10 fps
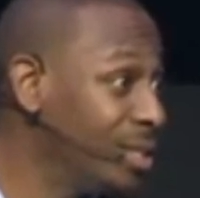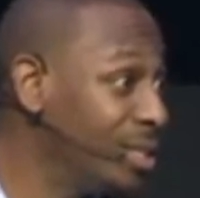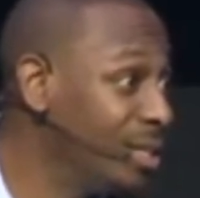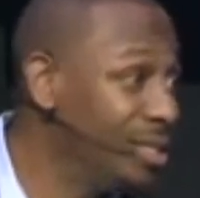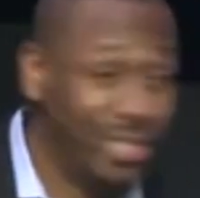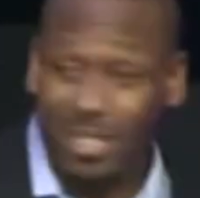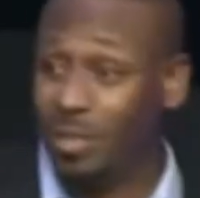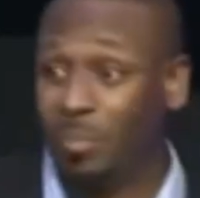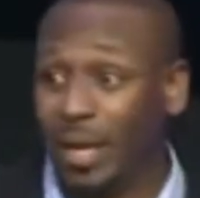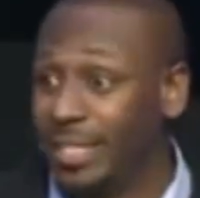He says the
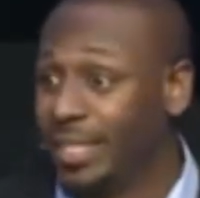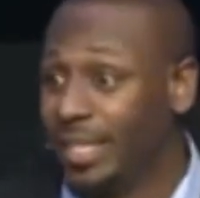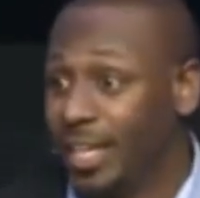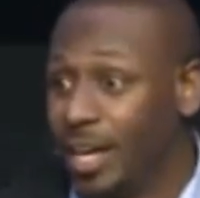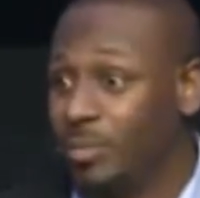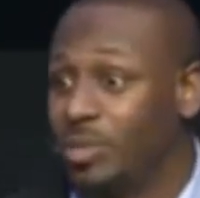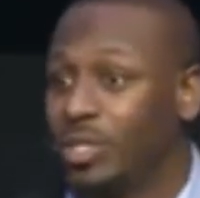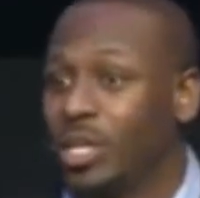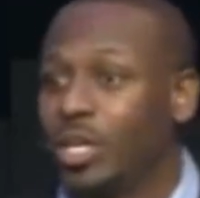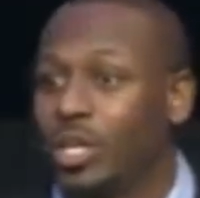blessing comes
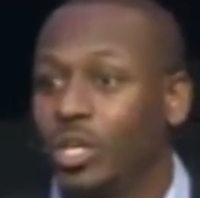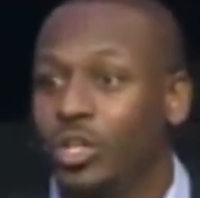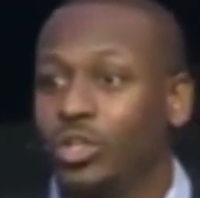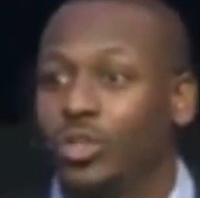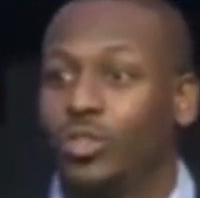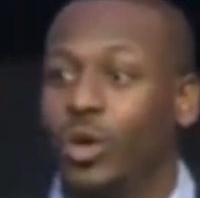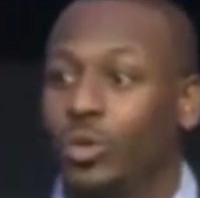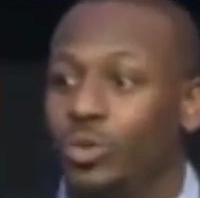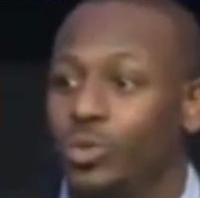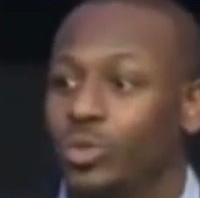to
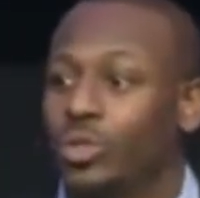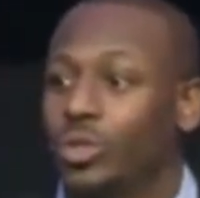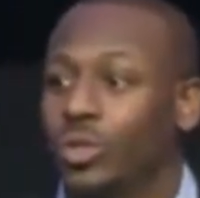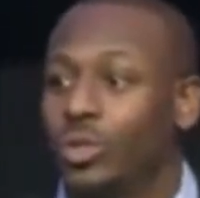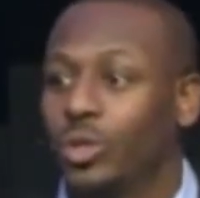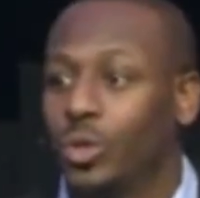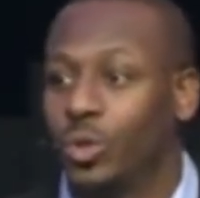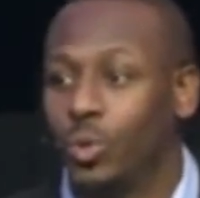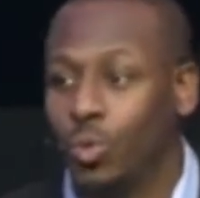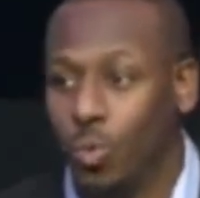those
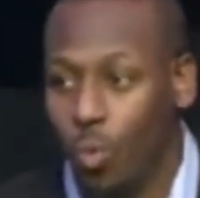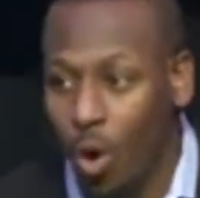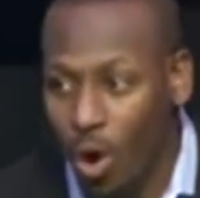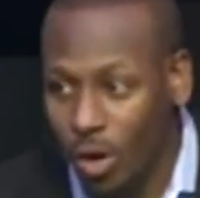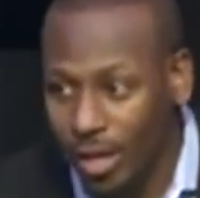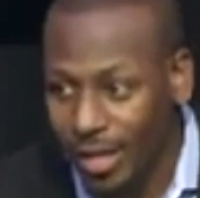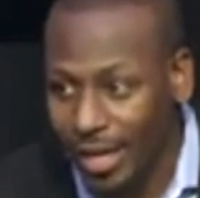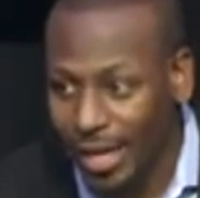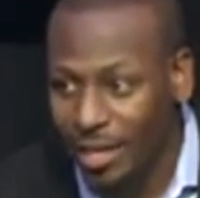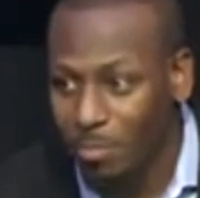who walk
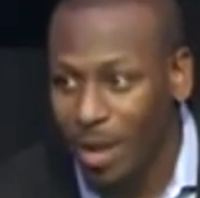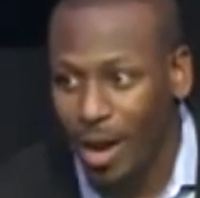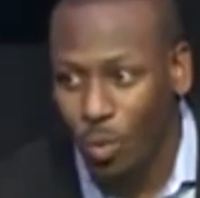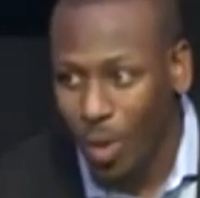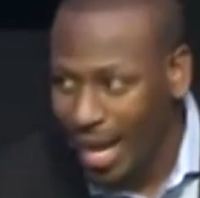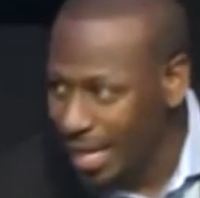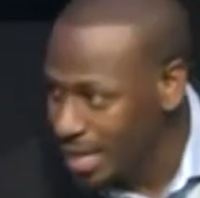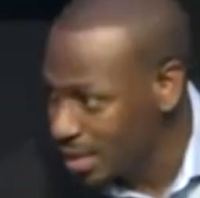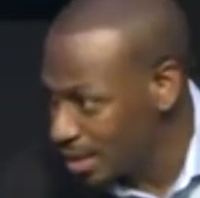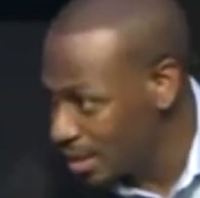in my
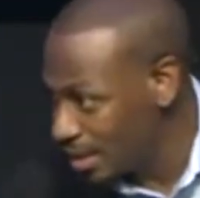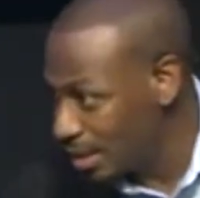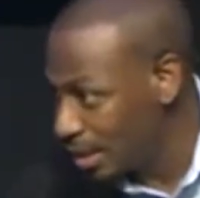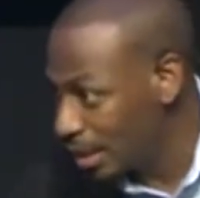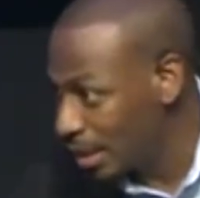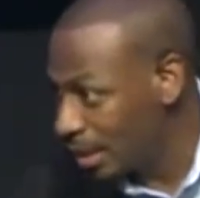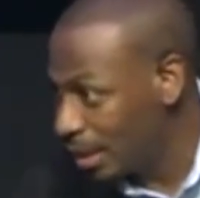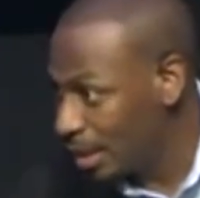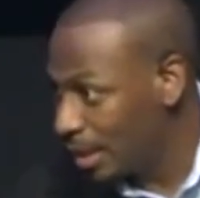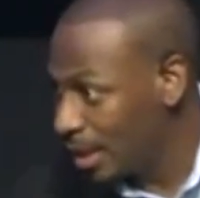ways.
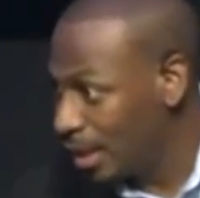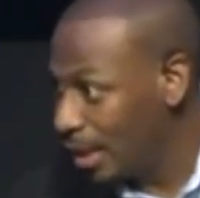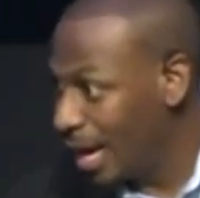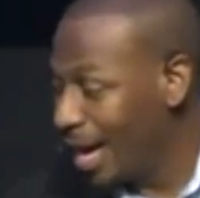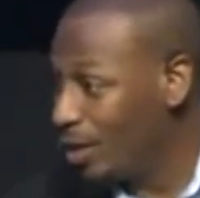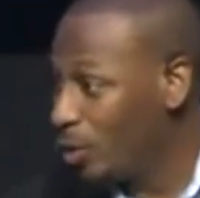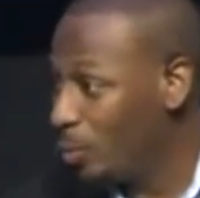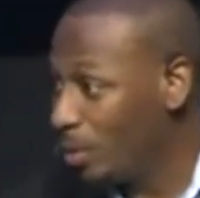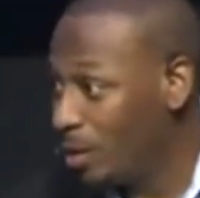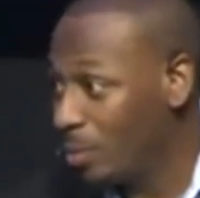I know
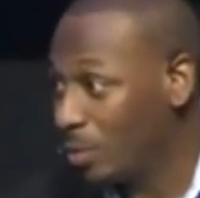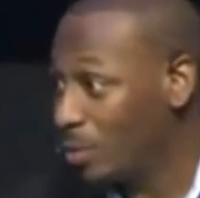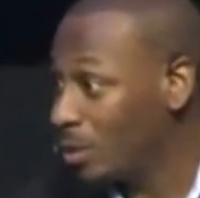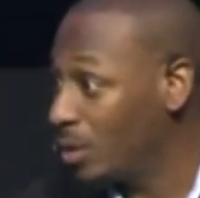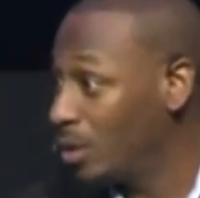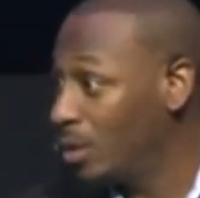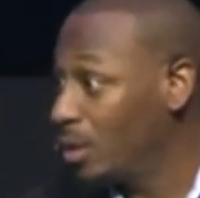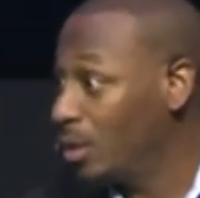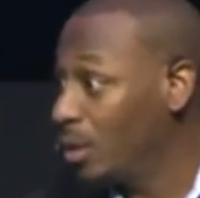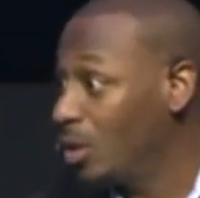people
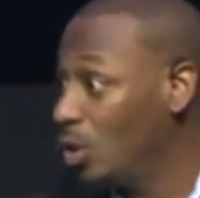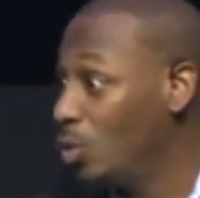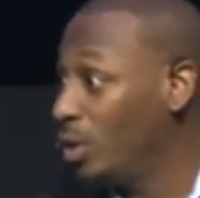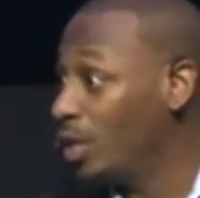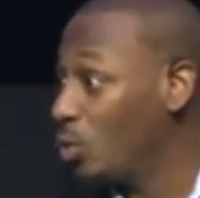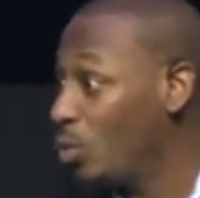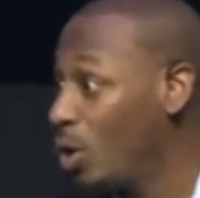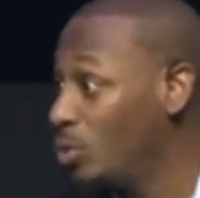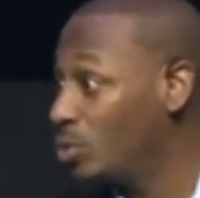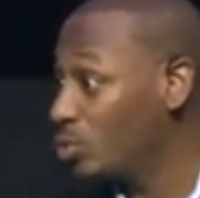who can
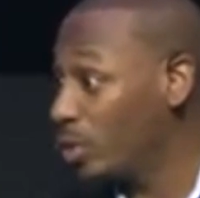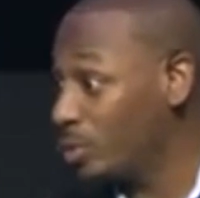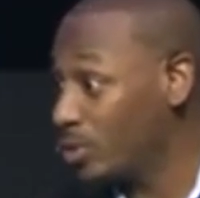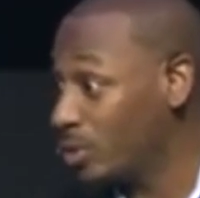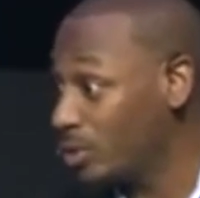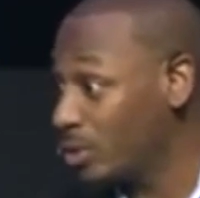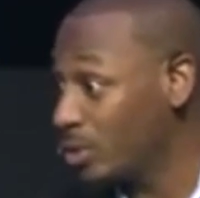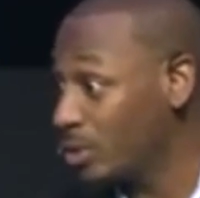quote scriptures